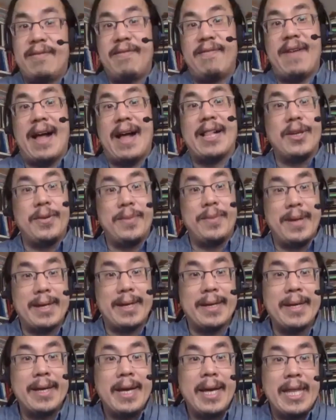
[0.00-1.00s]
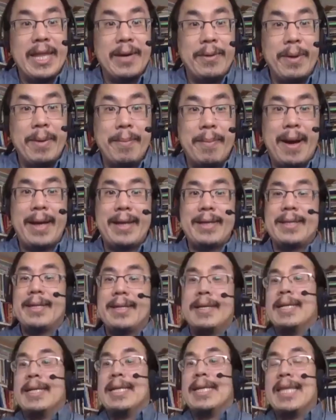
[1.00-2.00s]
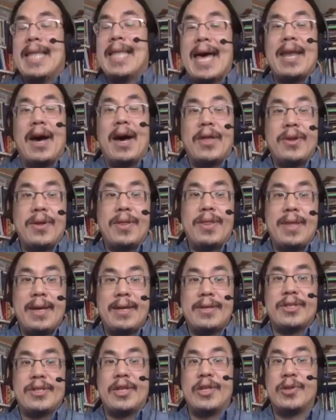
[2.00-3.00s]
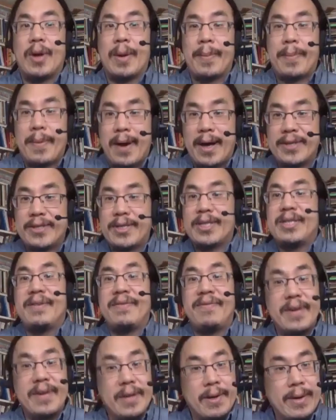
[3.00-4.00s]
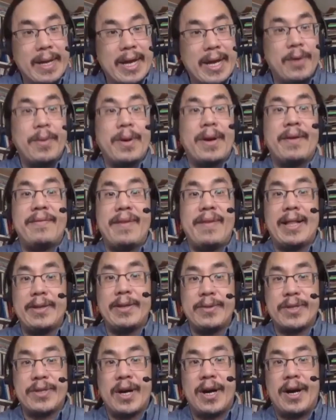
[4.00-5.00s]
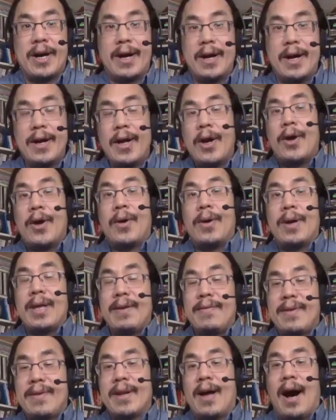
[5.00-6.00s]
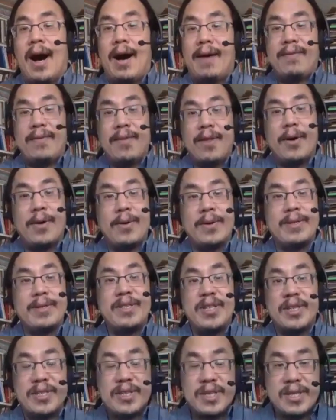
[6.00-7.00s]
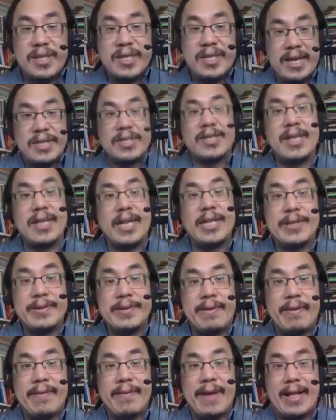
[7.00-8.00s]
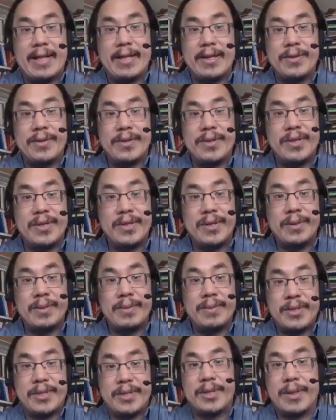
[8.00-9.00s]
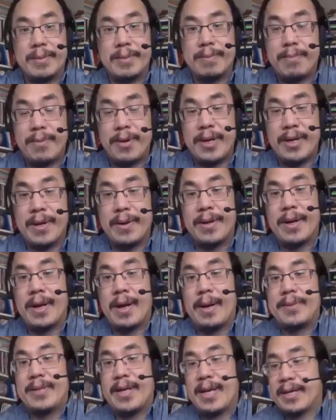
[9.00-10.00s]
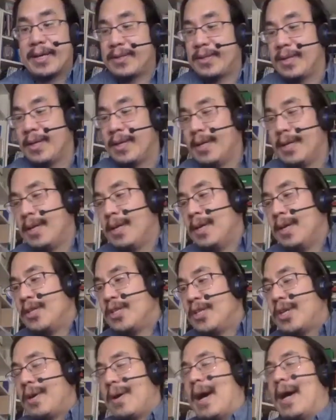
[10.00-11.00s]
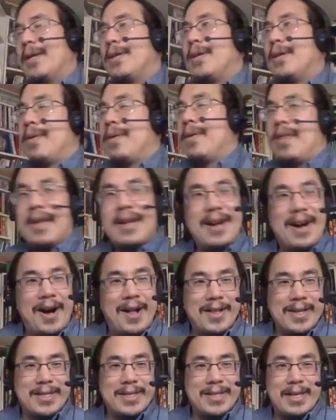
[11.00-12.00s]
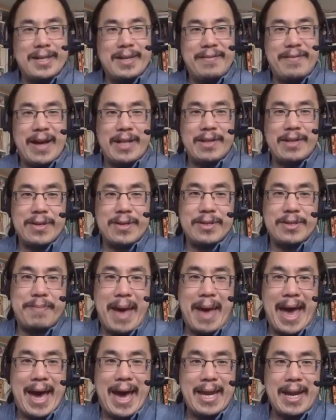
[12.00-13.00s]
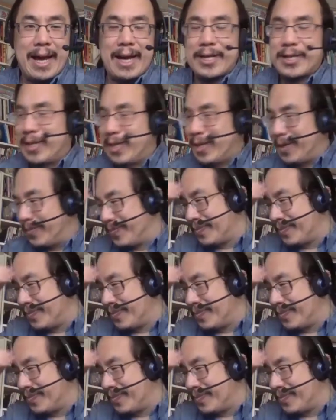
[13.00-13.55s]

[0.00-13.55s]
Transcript: valuing, that we might let other things into our process of figuring out what our values are, or even offload just the designation of our values to certain pre-coded objects. So I don't think all extended valuing is bad. Actually,